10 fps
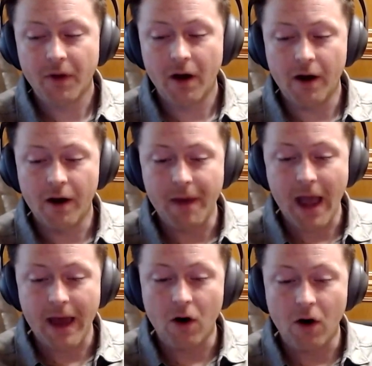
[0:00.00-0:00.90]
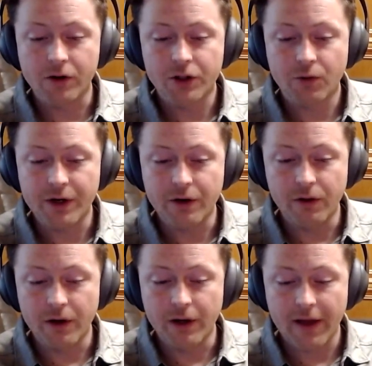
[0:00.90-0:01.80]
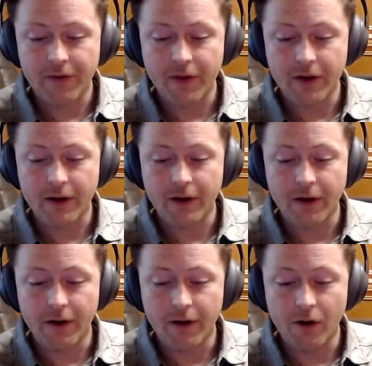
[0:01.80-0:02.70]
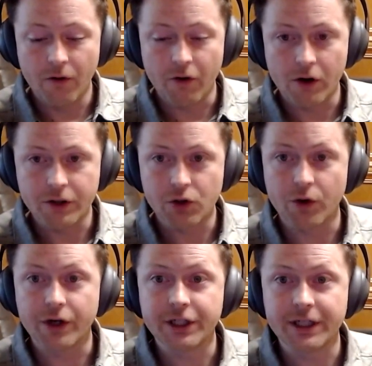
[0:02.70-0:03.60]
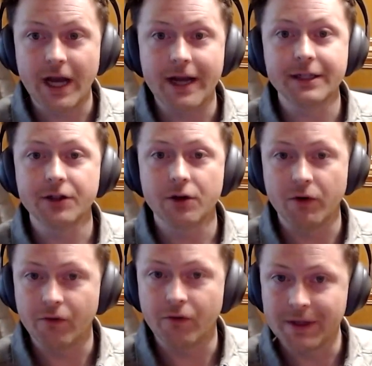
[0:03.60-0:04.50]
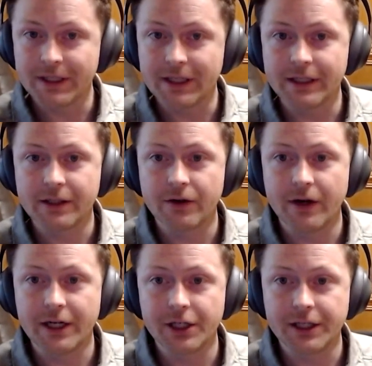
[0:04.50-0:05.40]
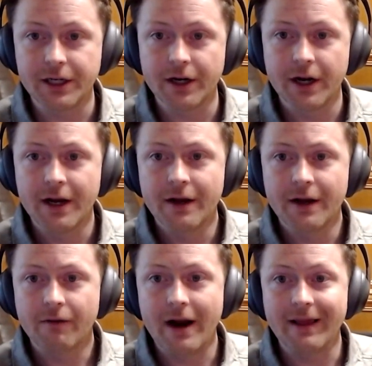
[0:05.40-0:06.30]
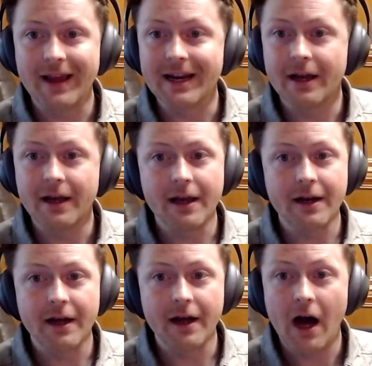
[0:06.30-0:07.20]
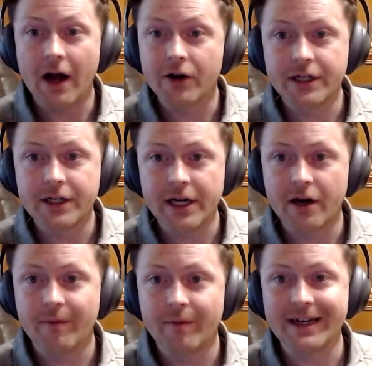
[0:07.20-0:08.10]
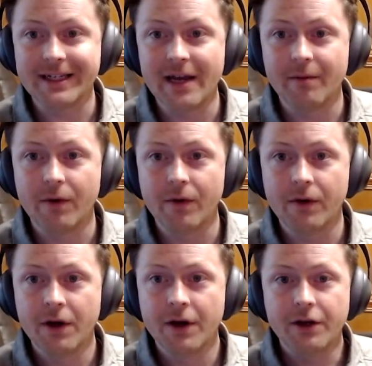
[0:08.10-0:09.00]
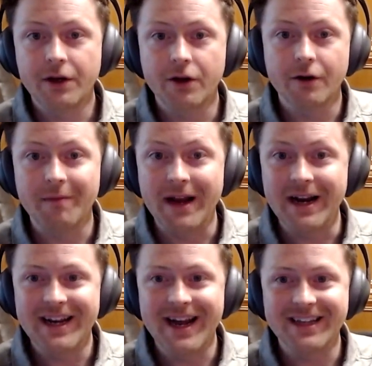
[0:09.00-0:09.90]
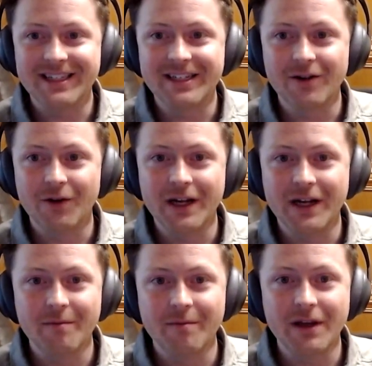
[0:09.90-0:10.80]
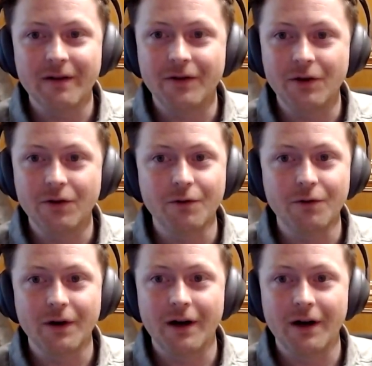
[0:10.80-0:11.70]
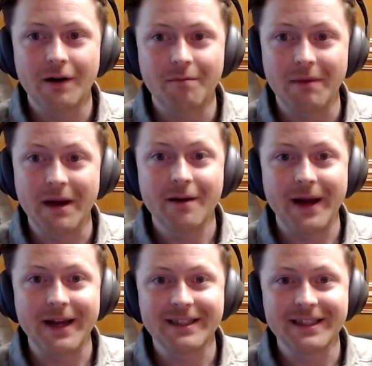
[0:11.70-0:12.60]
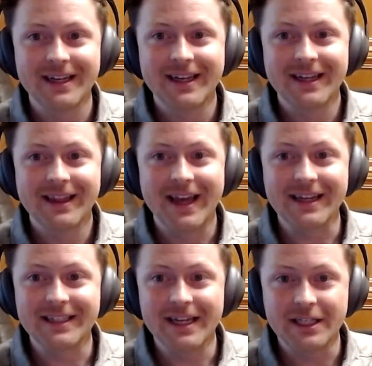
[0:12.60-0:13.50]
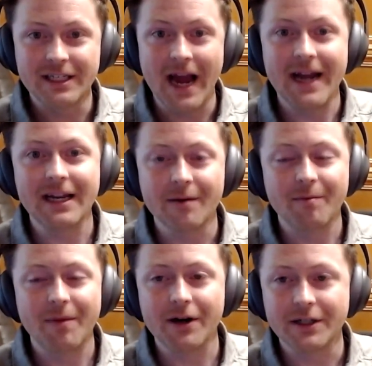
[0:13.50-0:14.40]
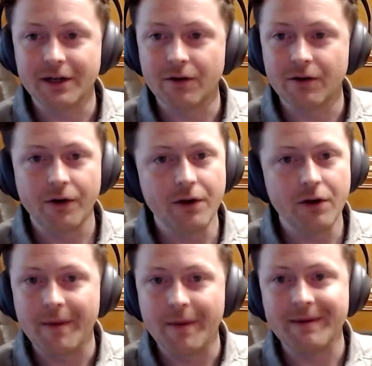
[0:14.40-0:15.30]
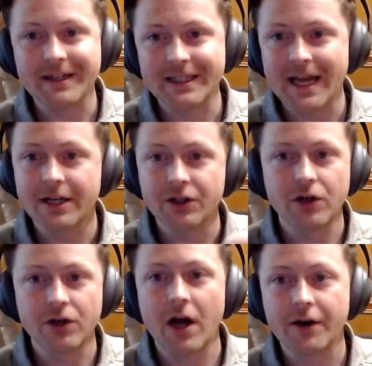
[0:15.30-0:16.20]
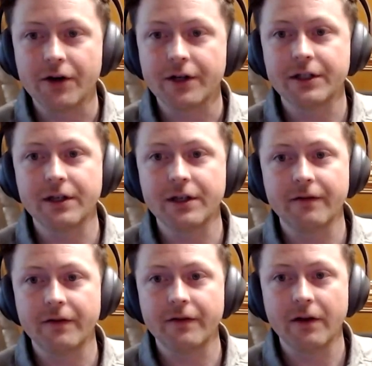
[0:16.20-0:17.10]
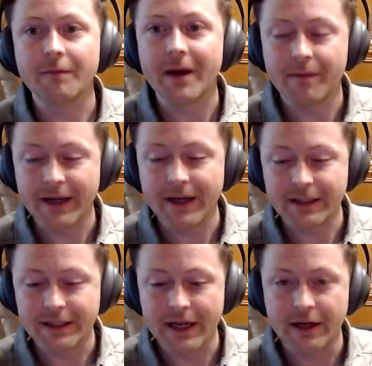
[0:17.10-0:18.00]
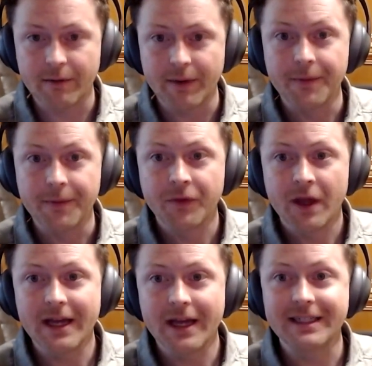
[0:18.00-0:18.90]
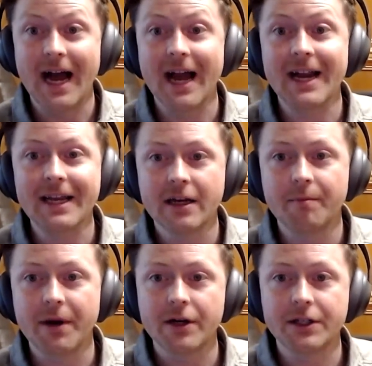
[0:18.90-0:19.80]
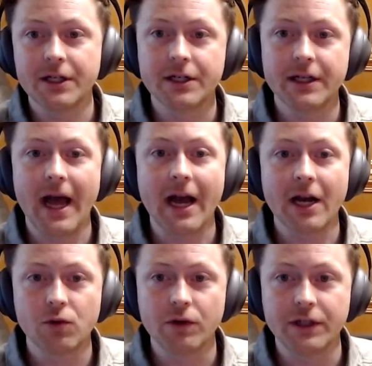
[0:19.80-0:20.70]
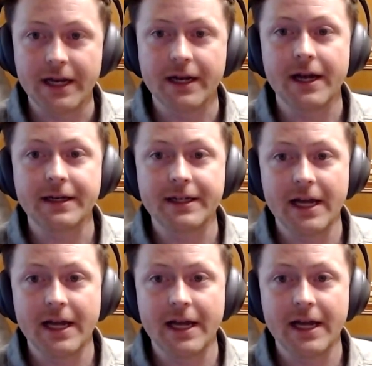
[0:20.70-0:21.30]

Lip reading: And also when you look at the overall storage sizes or performance considerations here, right? Like in a 100 terabyte table, your metadata is still only going to be a few megabytes. Like it's tiny in comparison, or maybe it's tens or hundreds of megabytes inside there, but it's tiny in comparison to the actual data and